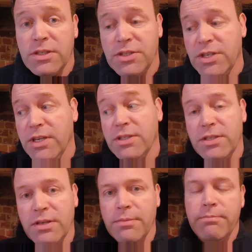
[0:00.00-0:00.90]
such
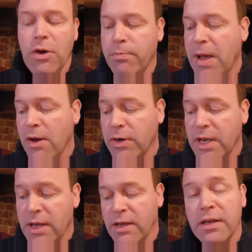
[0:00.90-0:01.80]
as milk
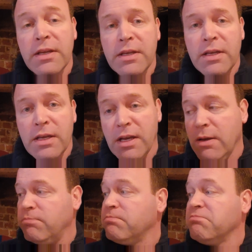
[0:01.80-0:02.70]
powder,
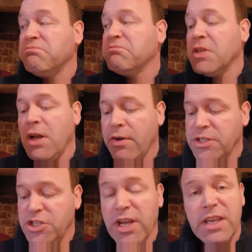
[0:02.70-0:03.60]
uh,
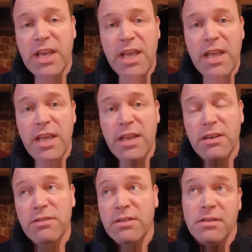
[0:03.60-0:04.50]
curry
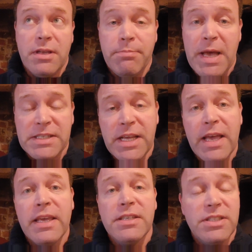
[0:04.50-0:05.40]
chicken,
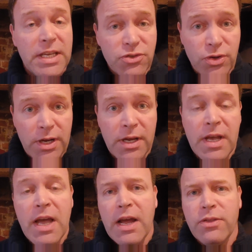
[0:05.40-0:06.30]
pate etc.
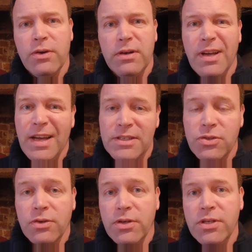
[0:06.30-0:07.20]
I thought ah that's
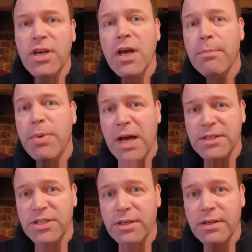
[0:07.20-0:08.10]
not good
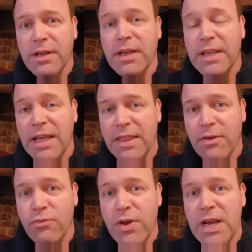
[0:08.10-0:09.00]
but can they
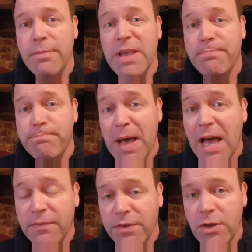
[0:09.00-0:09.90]
really be
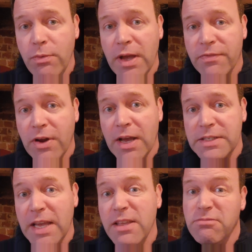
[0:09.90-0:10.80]
bad for you if they're out of
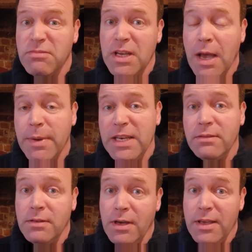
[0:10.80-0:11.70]
date? I
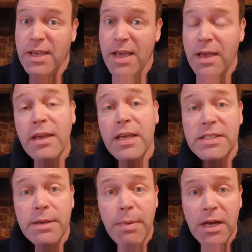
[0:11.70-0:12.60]
mean a year
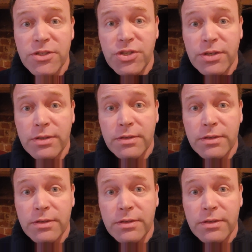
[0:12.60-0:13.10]
is it much?